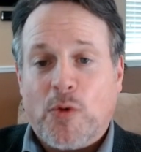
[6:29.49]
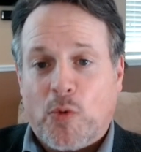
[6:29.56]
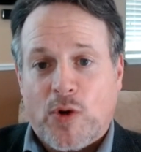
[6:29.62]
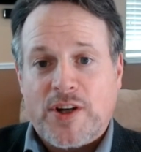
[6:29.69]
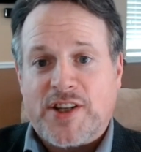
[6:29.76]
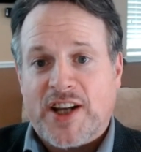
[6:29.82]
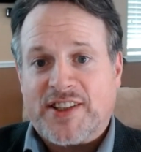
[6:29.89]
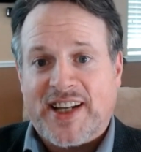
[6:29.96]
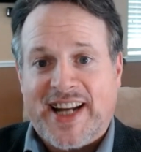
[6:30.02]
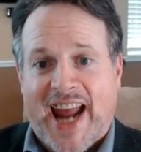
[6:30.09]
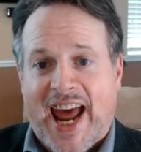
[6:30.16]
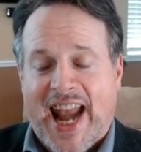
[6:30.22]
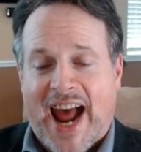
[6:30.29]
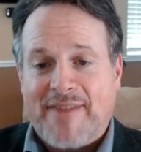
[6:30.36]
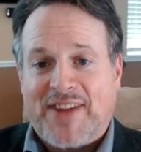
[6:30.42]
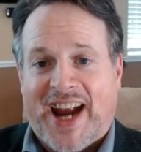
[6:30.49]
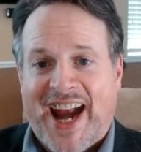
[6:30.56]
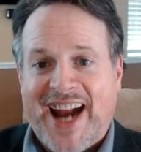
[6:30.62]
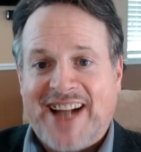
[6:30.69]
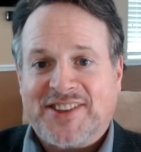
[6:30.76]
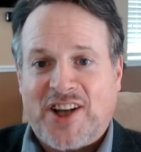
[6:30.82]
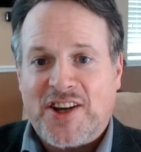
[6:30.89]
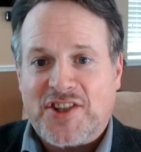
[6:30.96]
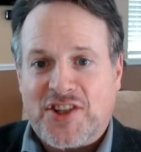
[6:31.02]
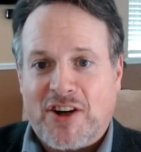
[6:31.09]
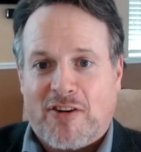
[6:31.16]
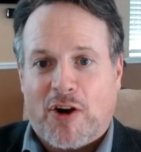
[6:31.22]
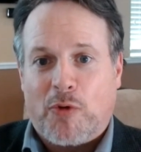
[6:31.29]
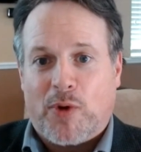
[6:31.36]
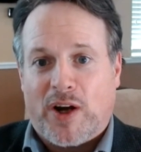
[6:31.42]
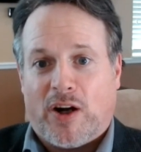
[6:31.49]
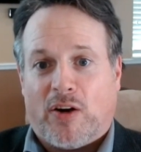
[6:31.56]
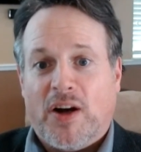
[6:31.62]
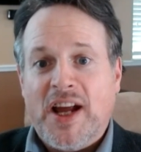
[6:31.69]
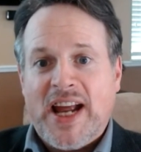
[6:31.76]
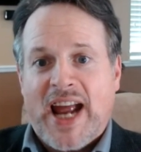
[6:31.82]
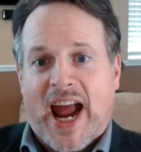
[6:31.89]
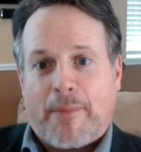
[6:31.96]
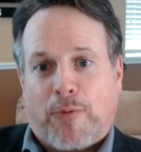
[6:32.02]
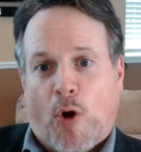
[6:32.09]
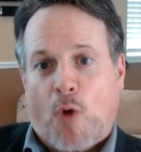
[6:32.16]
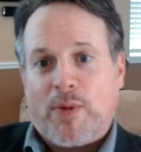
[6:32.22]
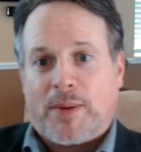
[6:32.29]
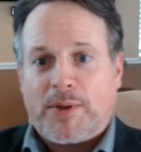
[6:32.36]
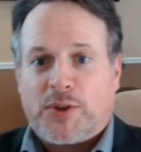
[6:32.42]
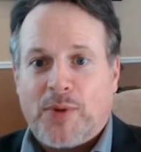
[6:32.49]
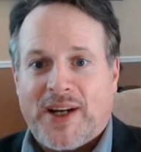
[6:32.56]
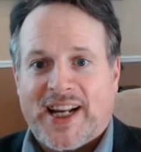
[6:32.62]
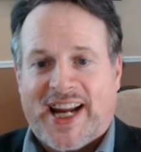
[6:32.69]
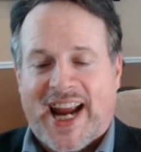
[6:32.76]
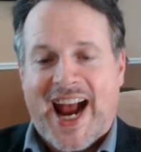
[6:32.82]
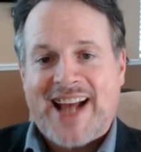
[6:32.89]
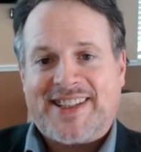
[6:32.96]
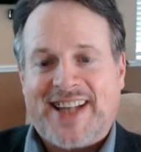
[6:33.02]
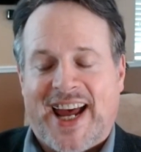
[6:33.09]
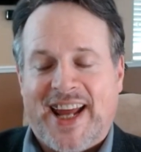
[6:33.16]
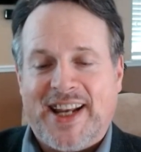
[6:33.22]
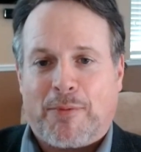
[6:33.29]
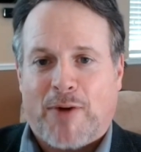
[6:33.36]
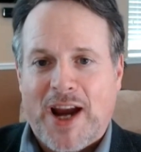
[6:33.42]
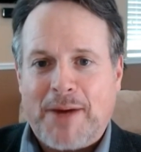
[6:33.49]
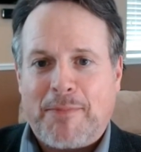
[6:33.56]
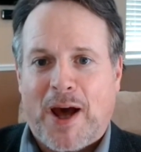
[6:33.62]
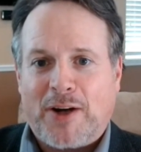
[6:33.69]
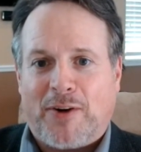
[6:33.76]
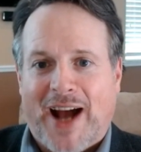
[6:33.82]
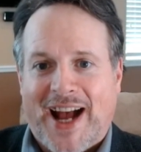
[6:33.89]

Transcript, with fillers: We're just, again, have the hands on the steering wheel and probing between the gas and the brake pedal,